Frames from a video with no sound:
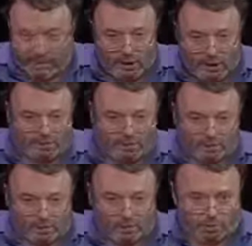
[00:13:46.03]
no less
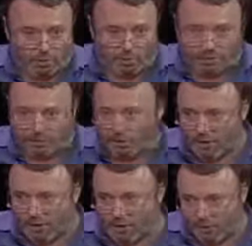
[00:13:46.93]
important, of the
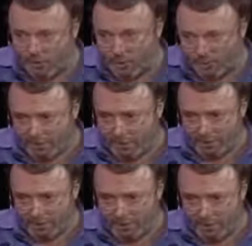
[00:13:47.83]
democratic impulse
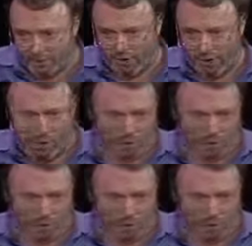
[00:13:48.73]
within the region.